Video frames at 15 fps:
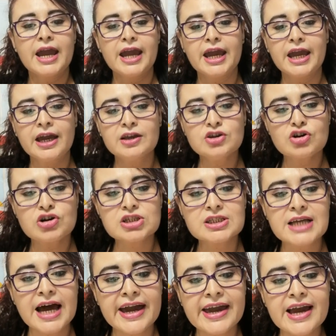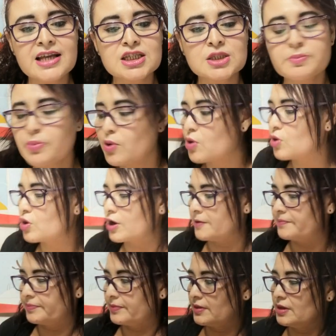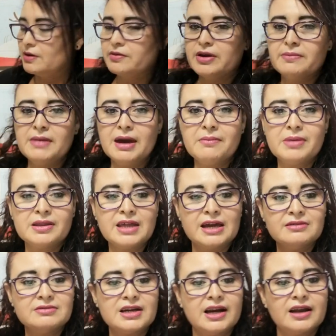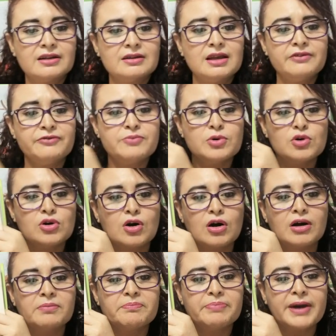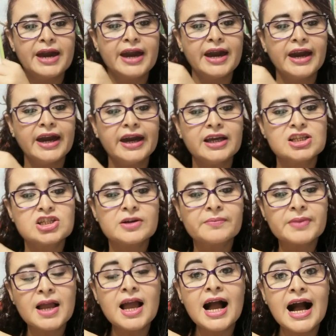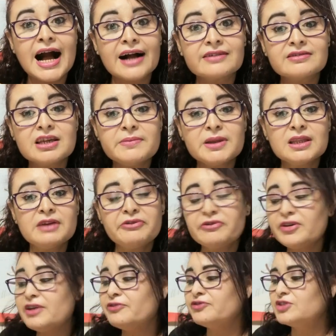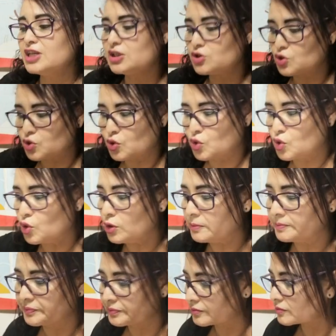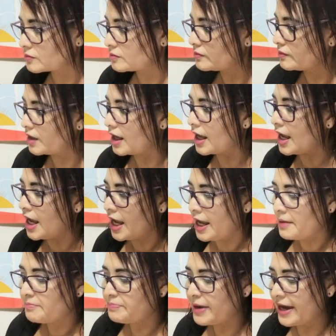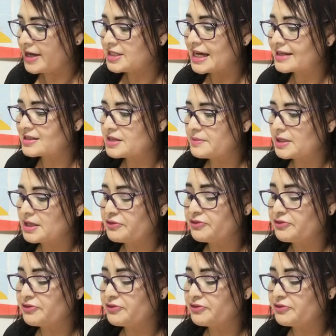In your science book, remember the interactive book on page activity 52, page activity